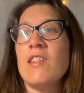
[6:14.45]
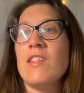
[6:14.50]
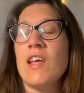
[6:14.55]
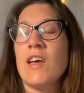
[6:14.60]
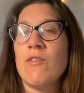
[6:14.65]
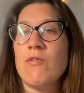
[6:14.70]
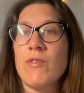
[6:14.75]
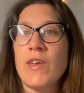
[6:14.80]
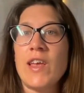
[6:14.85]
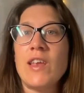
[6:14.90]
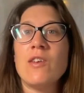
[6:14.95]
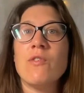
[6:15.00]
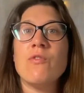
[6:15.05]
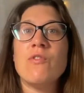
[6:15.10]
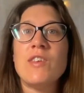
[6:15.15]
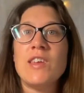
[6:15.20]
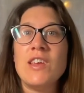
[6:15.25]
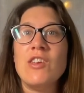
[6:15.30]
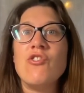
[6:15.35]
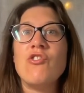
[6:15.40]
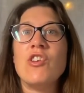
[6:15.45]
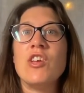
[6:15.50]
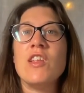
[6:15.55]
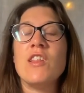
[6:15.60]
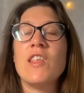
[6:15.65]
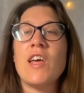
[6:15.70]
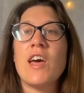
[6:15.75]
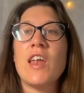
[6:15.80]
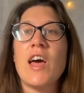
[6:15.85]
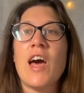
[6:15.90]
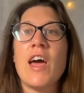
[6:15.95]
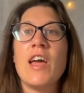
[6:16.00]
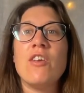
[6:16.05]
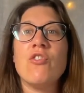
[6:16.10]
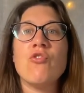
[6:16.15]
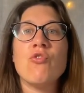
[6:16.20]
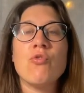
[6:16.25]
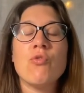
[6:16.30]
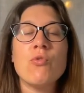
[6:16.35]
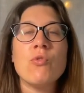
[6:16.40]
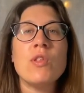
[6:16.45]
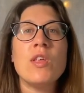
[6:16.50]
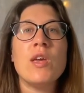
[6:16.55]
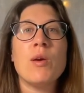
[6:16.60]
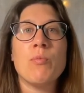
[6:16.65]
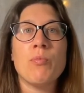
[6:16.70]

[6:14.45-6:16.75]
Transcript: that vein of teaching that I truly